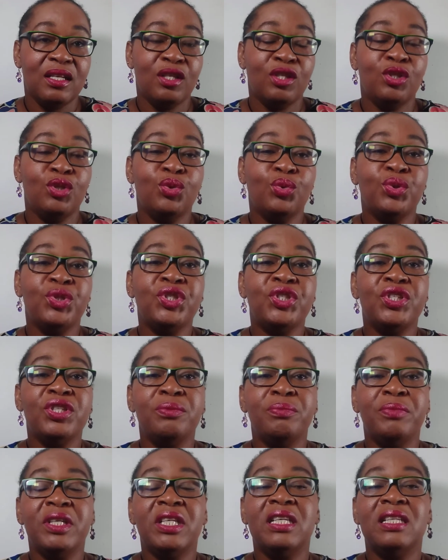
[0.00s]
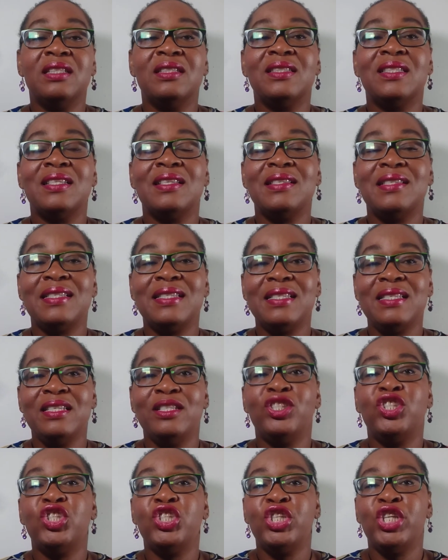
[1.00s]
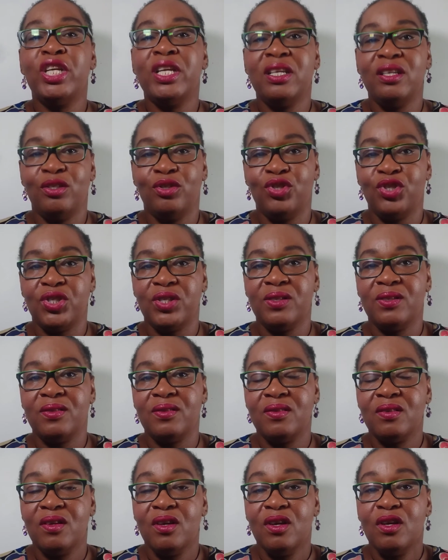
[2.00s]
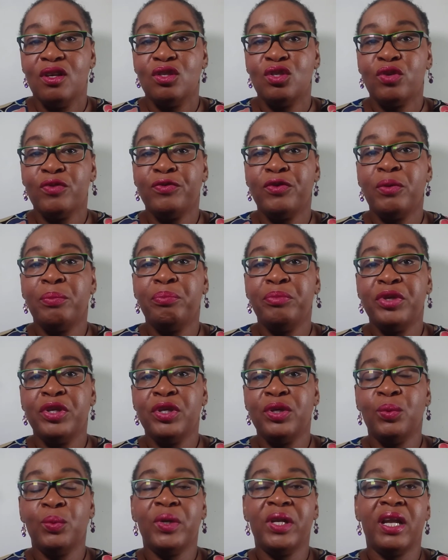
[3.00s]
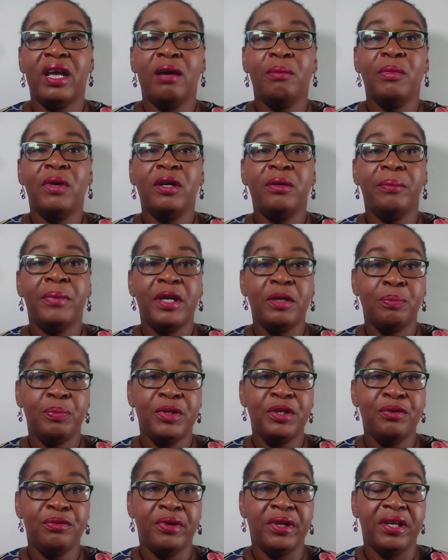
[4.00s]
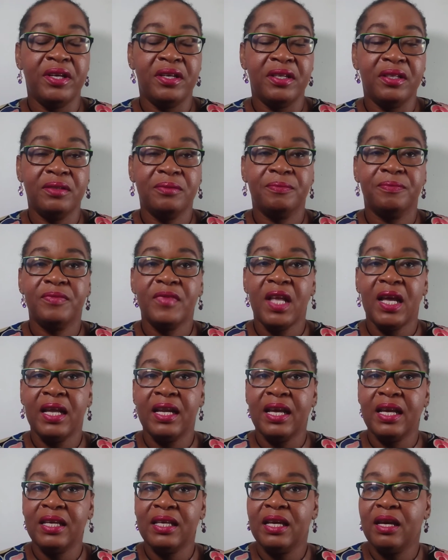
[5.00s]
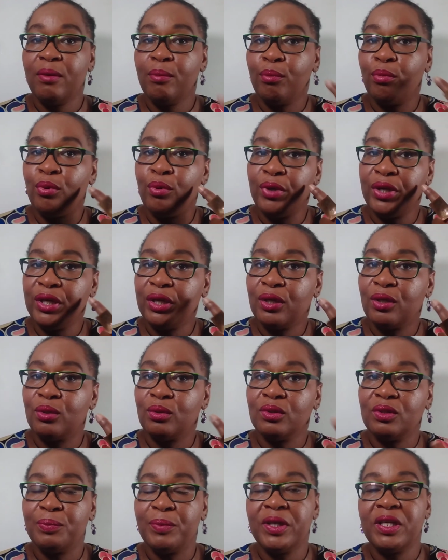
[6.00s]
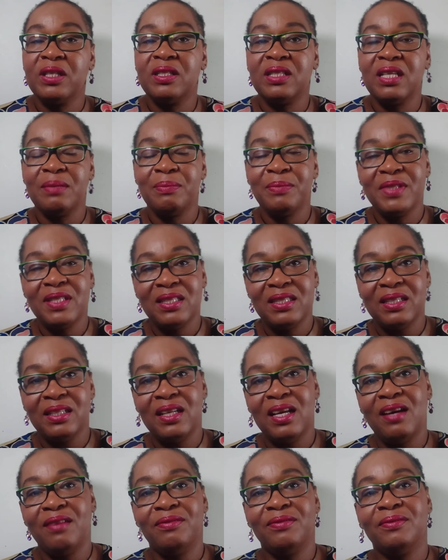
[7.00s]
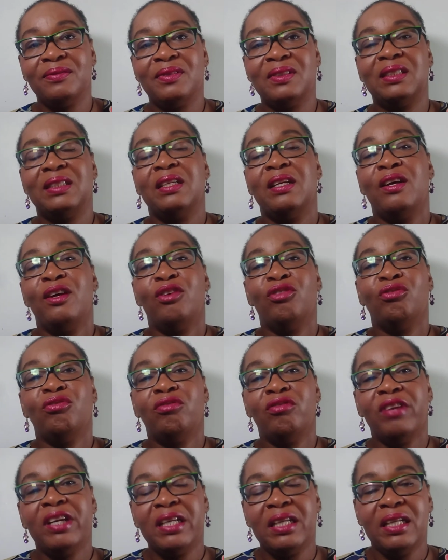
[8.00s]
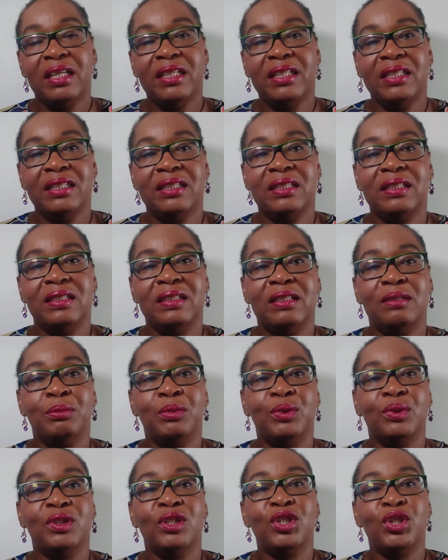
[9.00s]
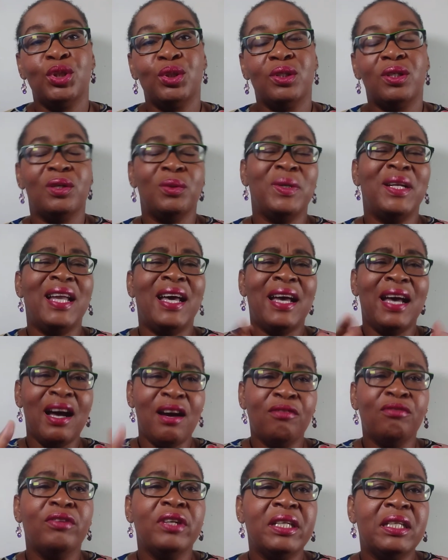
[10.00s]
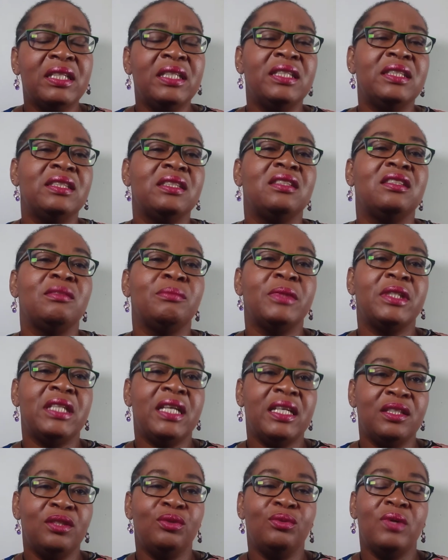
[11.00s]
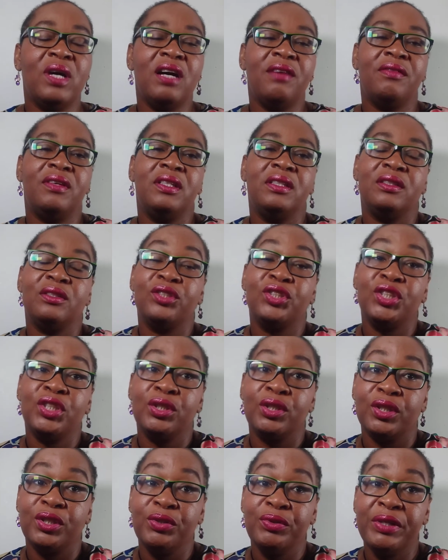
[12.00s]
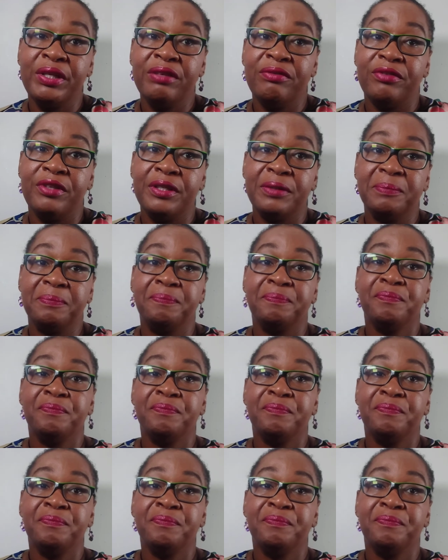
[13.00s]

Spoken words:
you should begin to see changes. So for me, when I'm on my period and I get breakout because I still haven't regulated the amount of sugar, well, I have regulated it, but I do have a little sugar craving.